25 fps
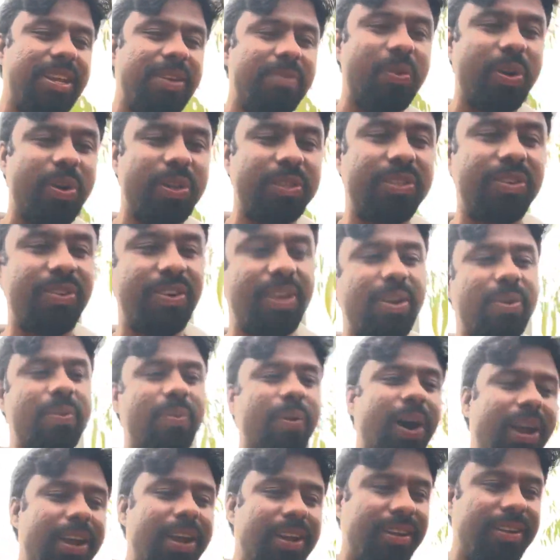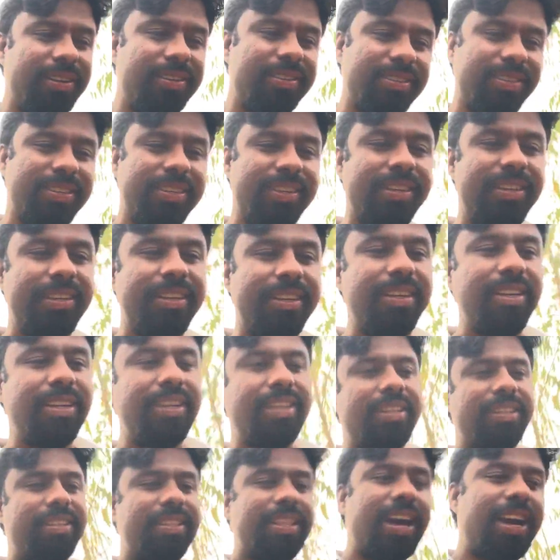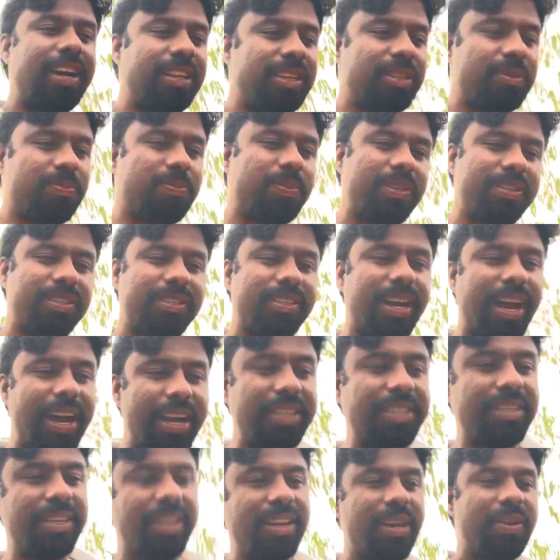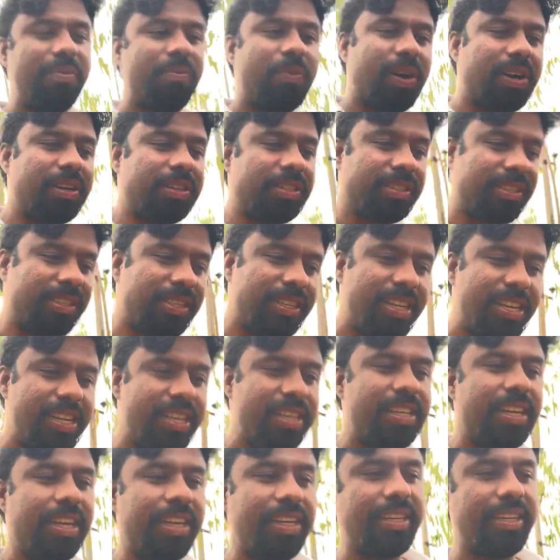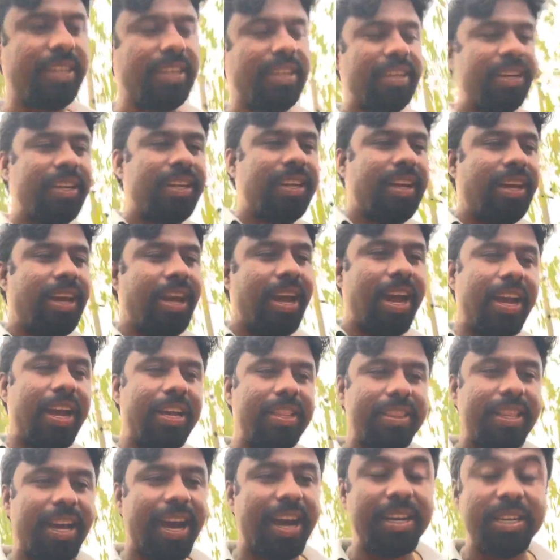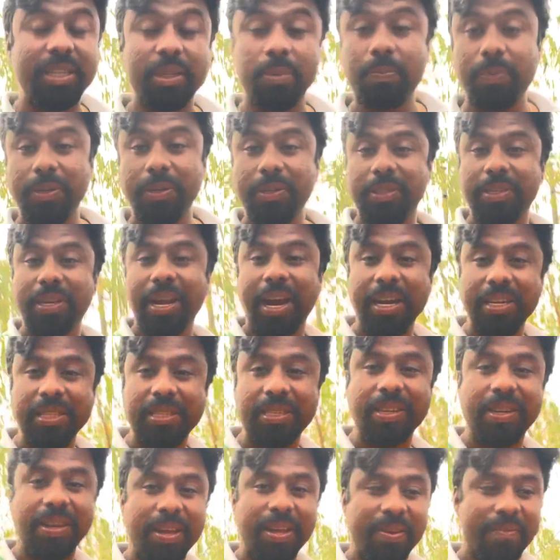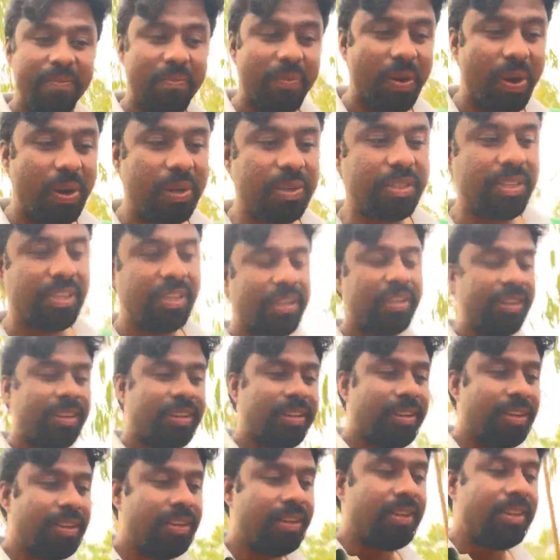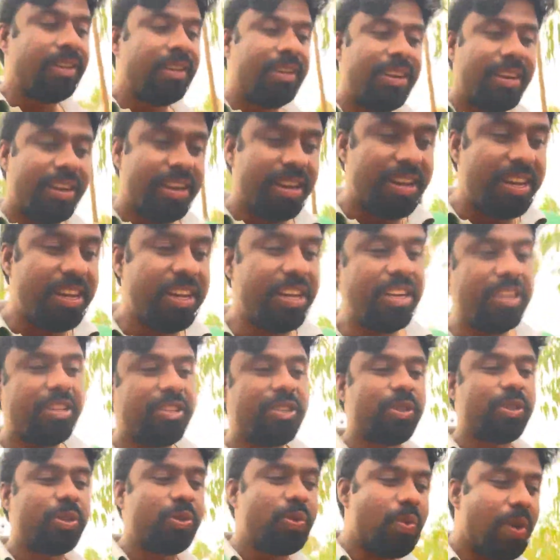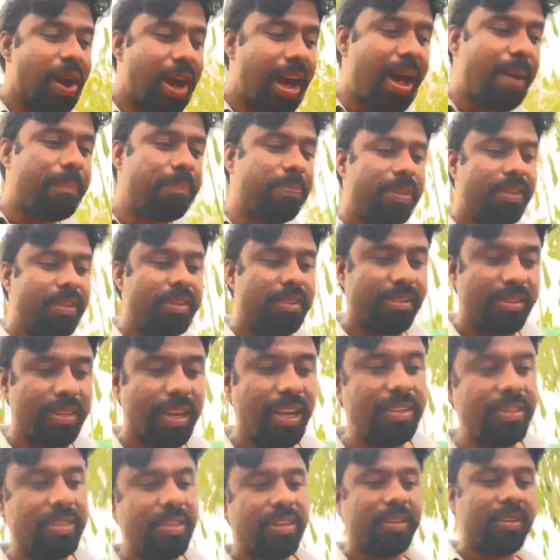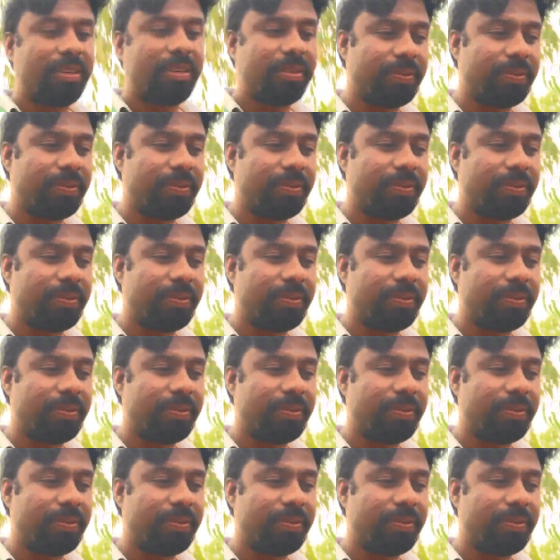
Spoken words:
what's required. That is precisely what is needed. And that is precisely what needs to happen, isn't it?